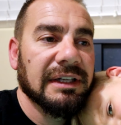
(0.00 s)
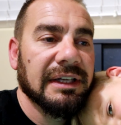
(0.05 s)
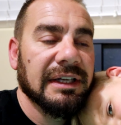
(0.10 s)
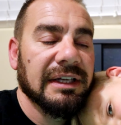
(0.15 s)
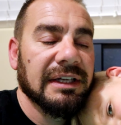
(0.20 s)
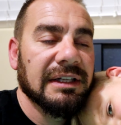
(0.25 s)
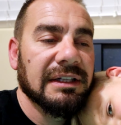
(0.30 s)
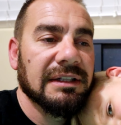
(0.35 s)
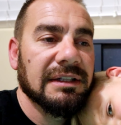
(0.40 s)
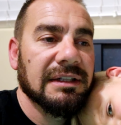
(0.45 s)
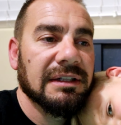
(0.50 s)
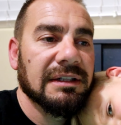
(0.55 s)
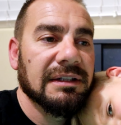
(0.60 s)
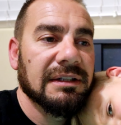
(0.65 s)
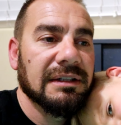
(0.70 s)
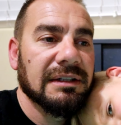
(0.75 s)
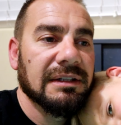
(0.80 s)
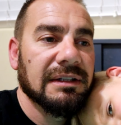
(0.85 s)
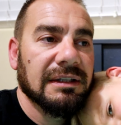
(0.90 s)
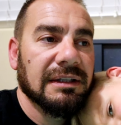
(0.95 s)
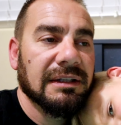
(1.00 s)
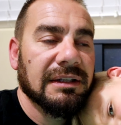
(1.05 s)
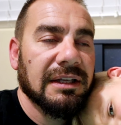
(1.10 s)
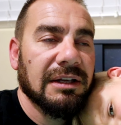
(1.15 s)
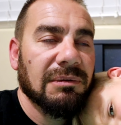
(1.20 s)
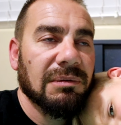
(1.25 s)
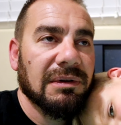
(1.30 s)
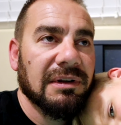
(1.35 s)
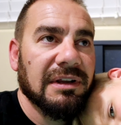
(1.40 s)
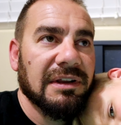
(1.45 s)
And I
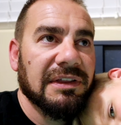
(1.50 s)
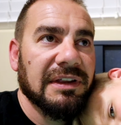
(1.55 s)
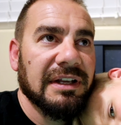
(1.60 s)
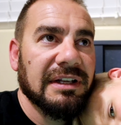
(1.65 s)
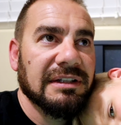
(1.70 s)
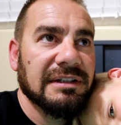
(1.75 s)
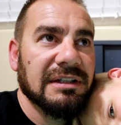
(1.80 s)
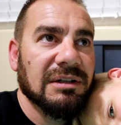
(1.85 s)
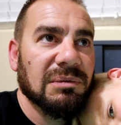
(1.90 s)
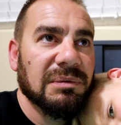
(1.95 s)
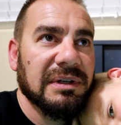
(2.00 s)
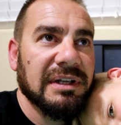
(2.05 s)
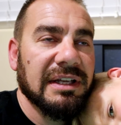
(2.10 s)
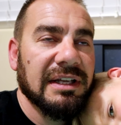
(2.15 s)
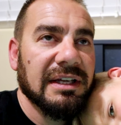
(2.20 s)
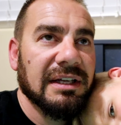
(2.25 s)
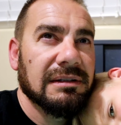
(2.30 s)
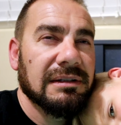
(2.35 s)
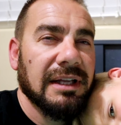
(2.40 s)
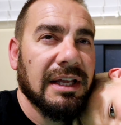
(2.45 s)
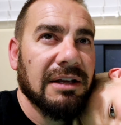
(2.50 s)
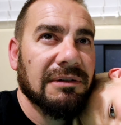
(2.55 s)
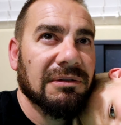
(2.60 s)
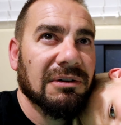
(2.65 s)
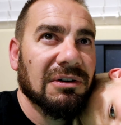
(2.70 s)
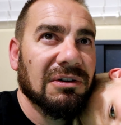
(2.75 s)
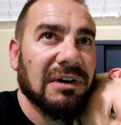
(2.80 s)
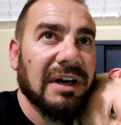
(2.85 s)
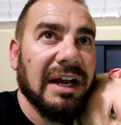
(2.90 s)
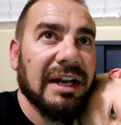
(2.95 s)
think one of the things that we take
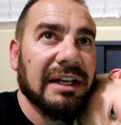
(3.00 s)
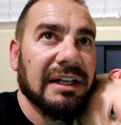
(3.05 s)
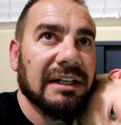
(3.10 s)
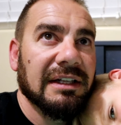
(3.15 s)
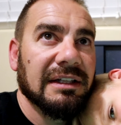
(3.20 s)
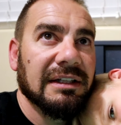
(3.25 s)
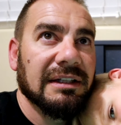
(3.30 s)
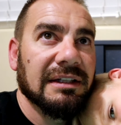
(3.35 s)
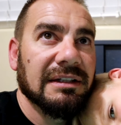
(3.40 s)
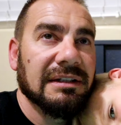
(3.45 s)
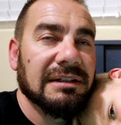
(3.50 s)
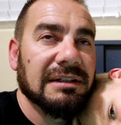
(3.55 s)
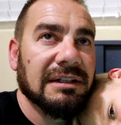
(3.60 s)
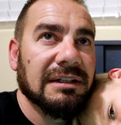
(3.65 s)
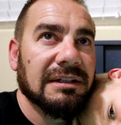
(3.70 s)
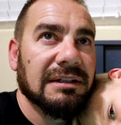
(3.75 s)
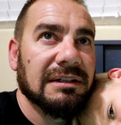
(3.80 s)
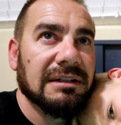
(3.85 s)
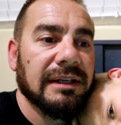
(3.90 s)
for granted is